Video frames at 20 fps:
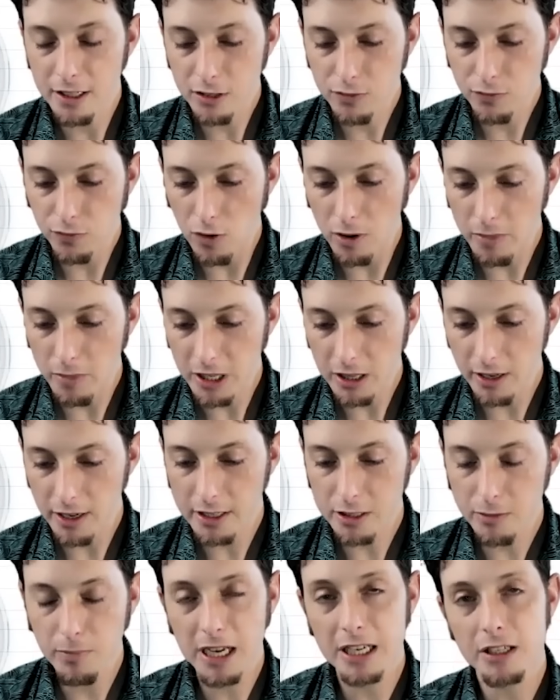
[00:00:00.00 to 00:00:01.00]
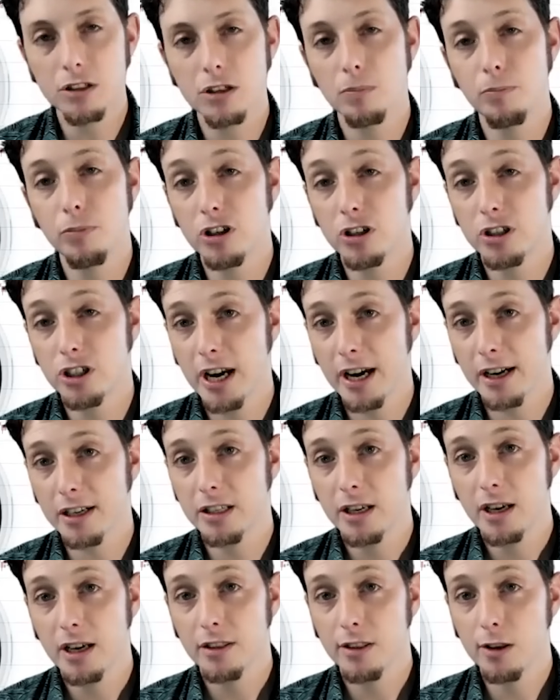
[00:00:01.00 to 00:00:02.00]
formula is meant to project
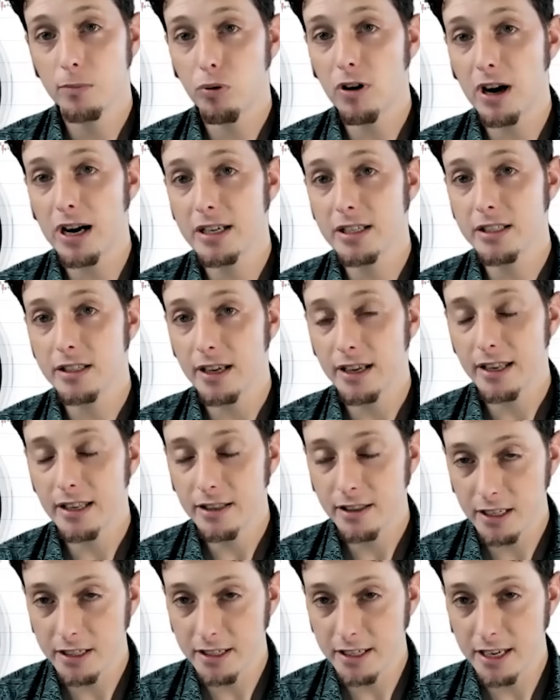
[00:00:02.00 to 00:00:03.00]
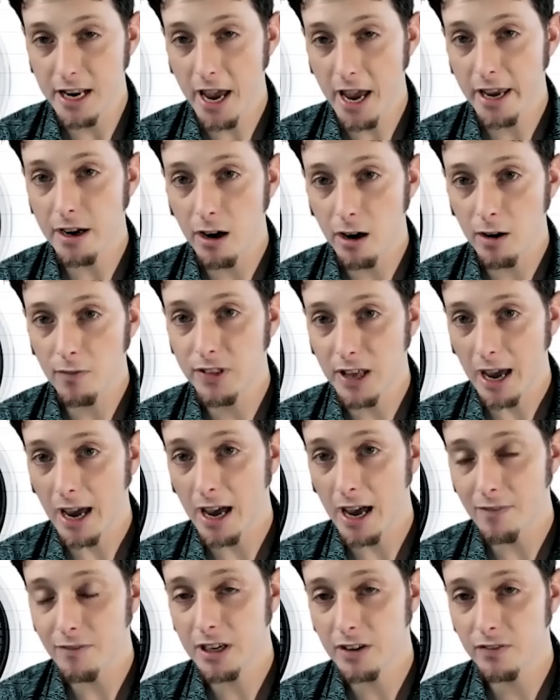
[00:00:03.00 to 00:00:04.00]
the price the day of the
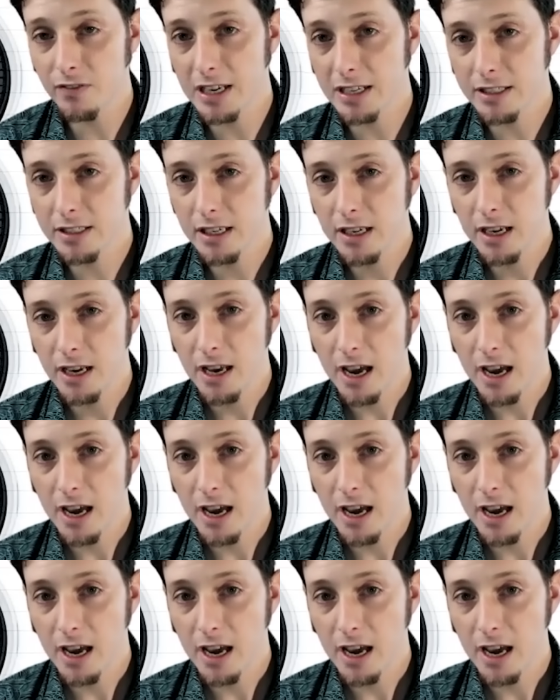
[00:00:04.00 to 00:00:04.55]
halving event.